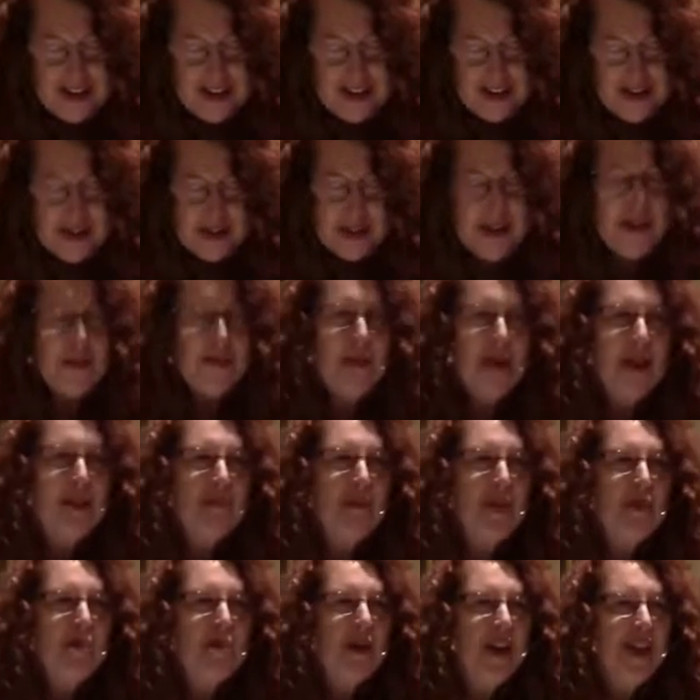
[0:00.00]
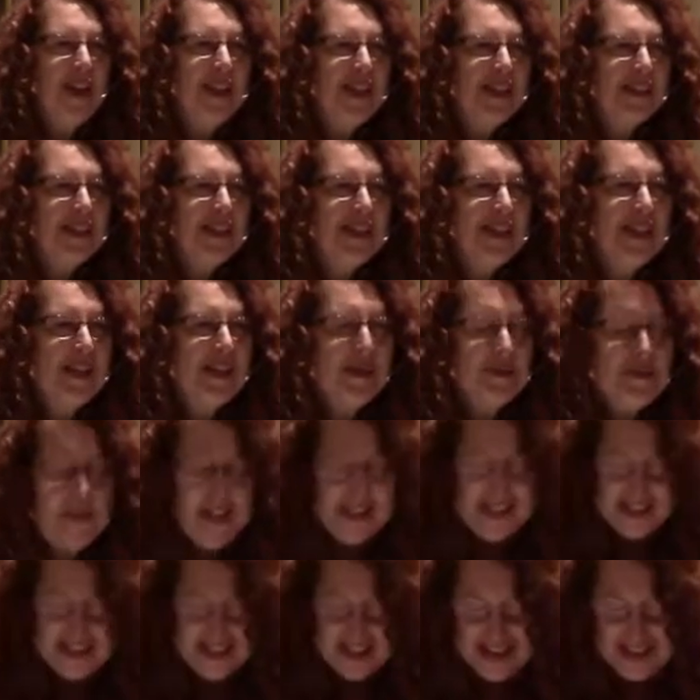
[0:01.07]
So you might be waiting to hear me
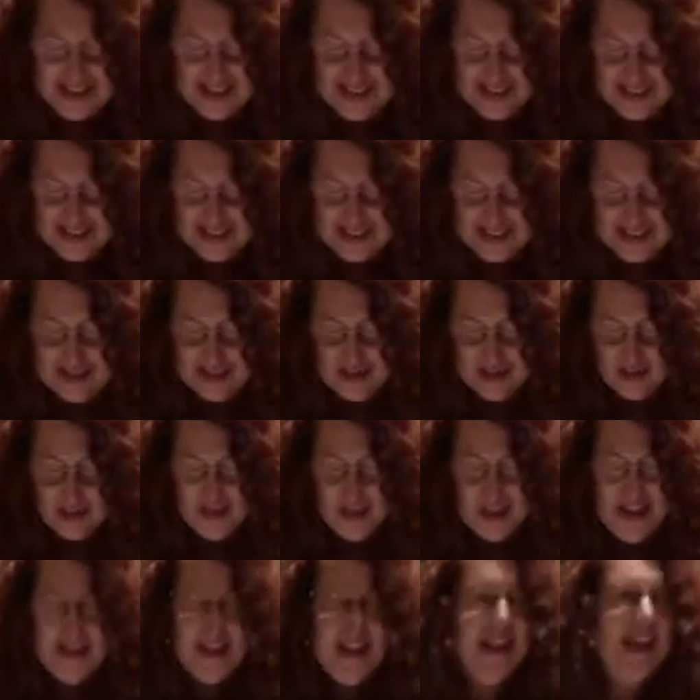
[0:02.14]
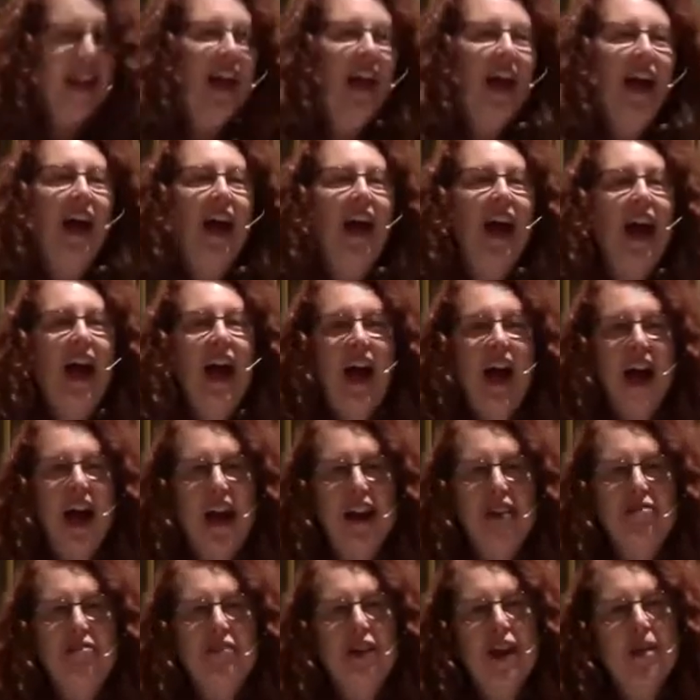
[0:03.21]
say this. We
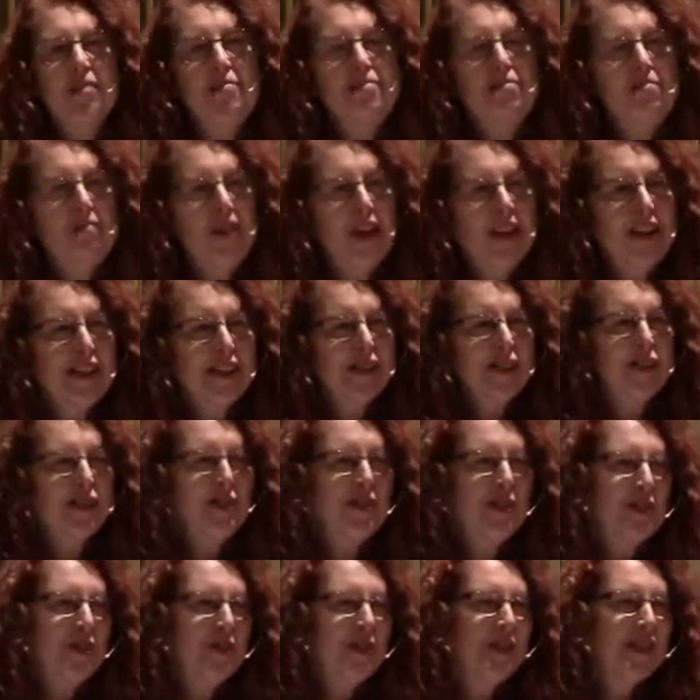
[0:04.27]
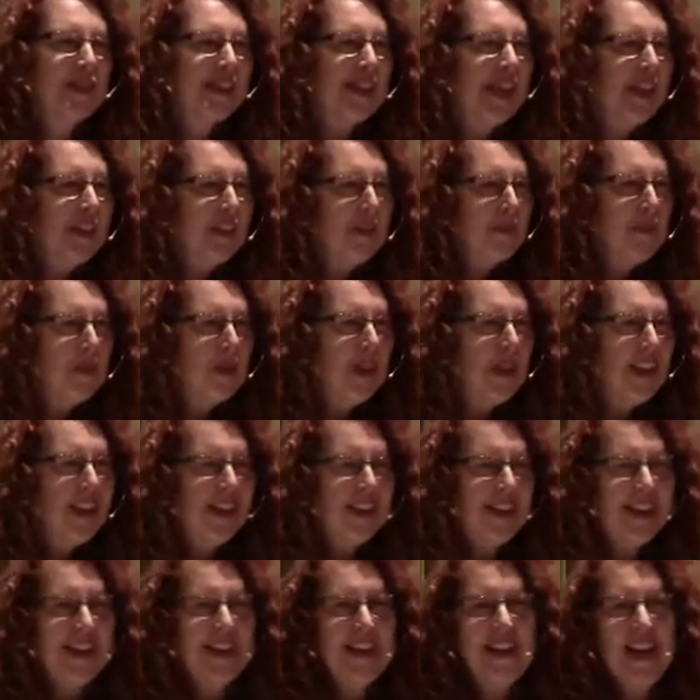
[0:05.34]
have much to celebrate
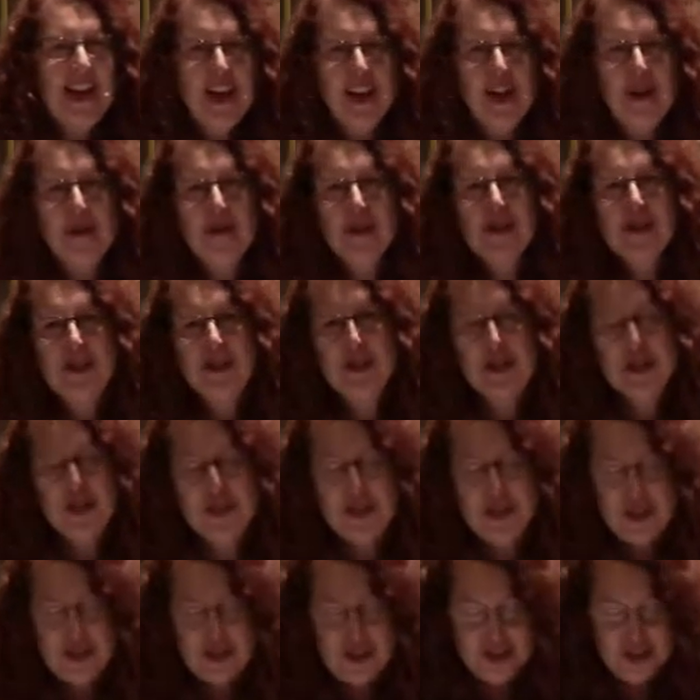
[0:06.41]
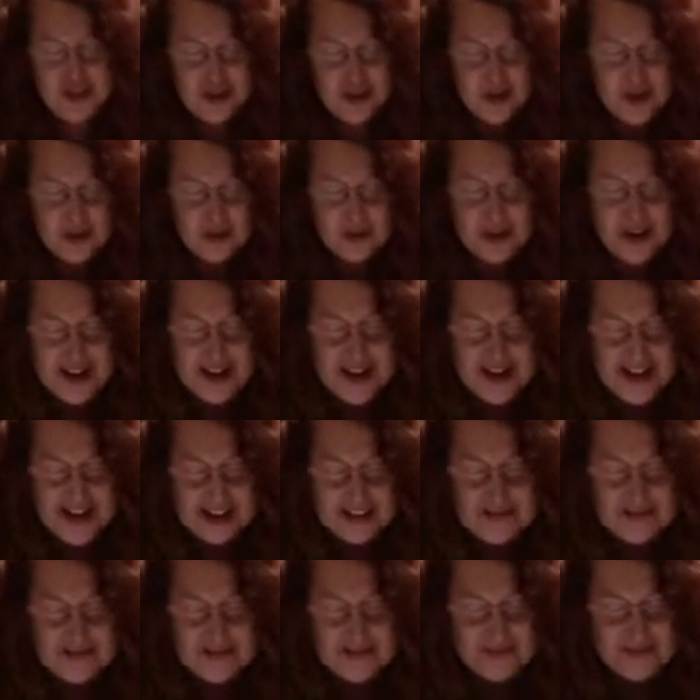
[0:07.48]
in our church already.
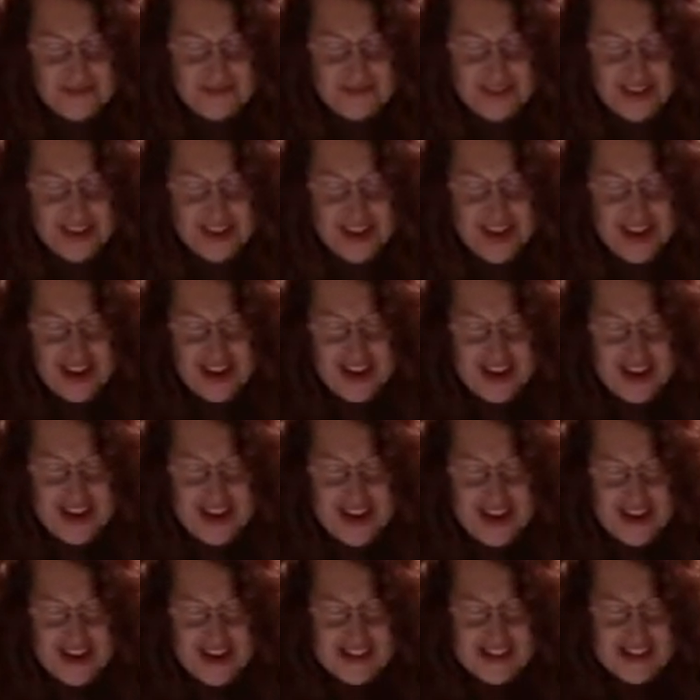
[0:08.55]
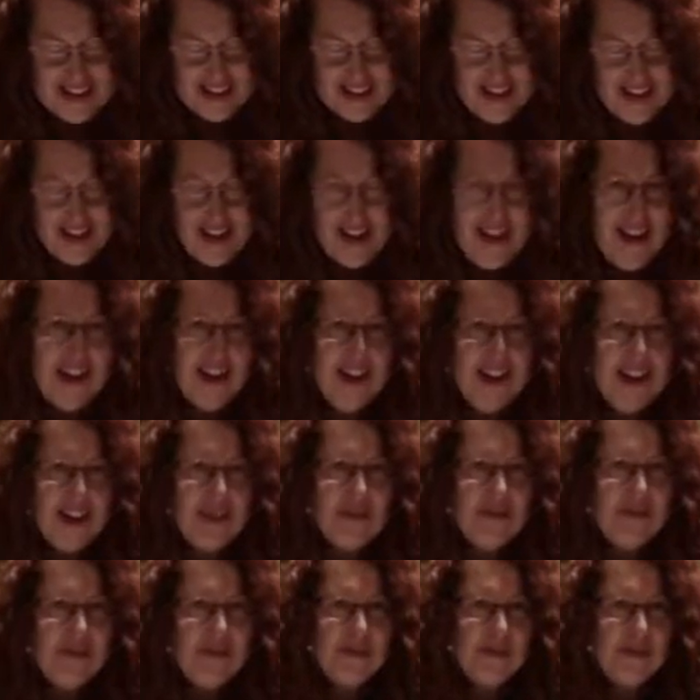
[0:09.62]
And
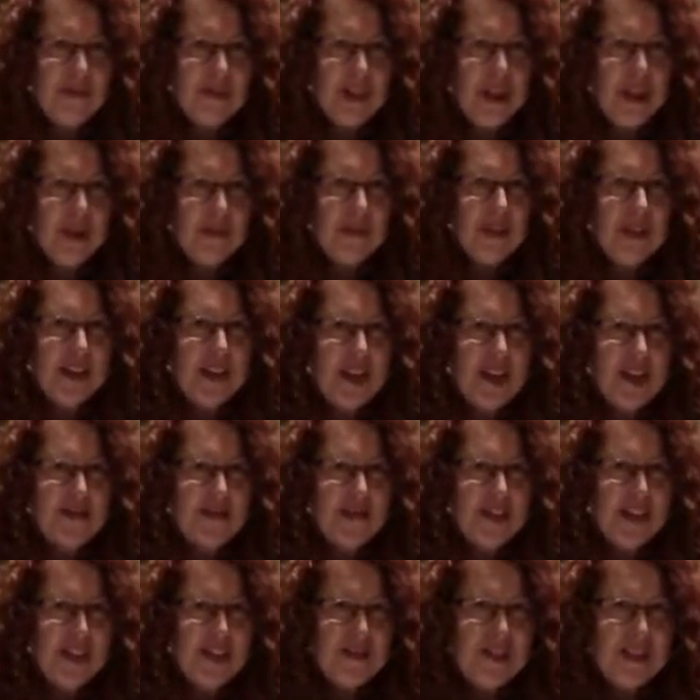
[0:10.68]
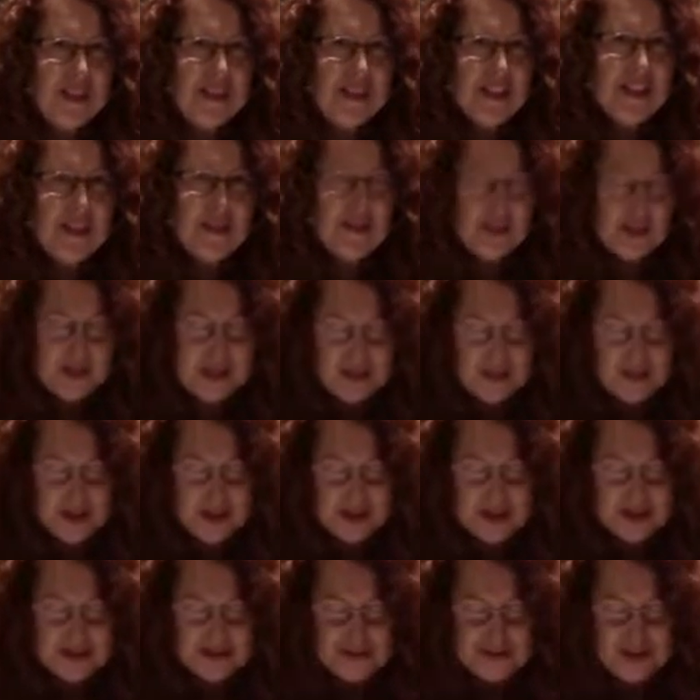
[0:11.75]
I'm going to have David get up with the
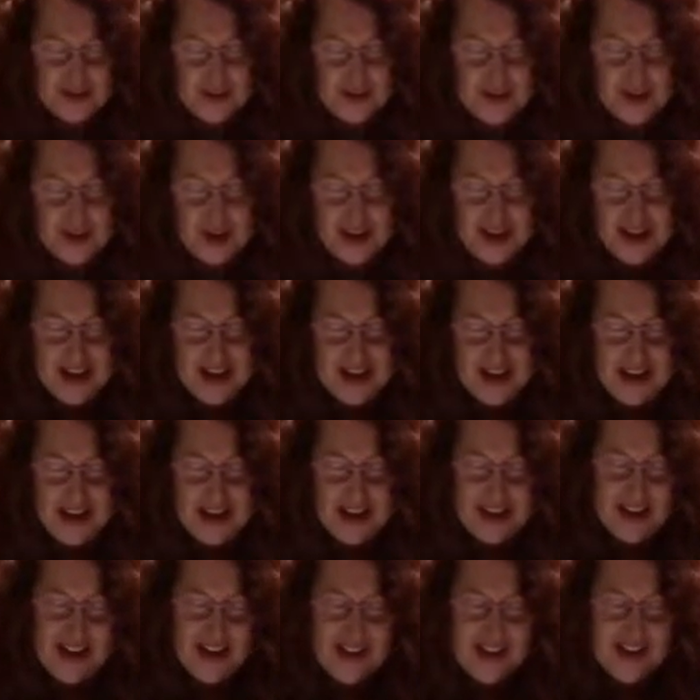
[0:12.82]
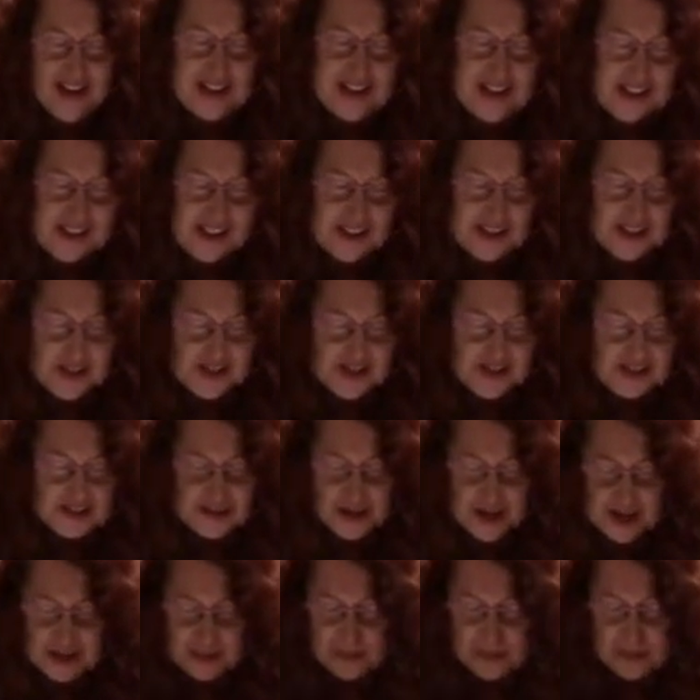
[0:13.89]
microphone, and I'd like to
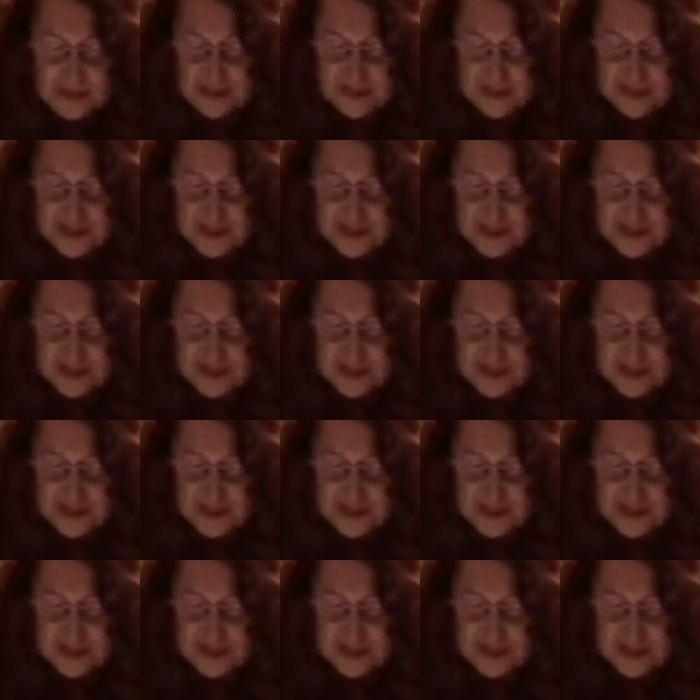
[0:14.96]
invite people